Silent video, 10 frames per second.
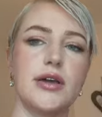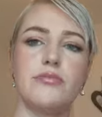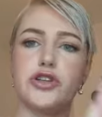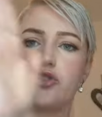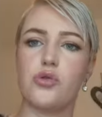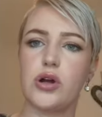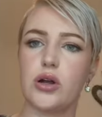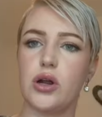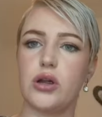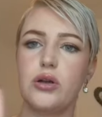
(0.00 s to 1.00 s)

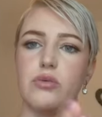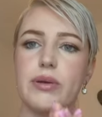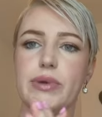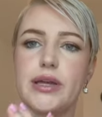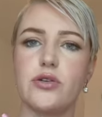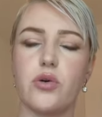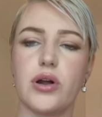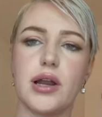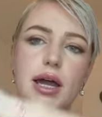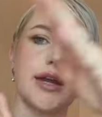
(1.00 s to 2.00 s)
mature women, or
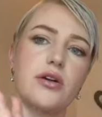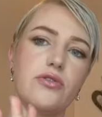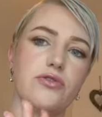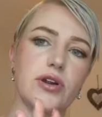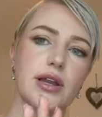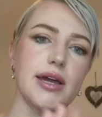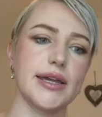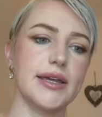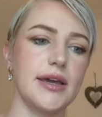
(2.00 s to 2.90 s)
like go for like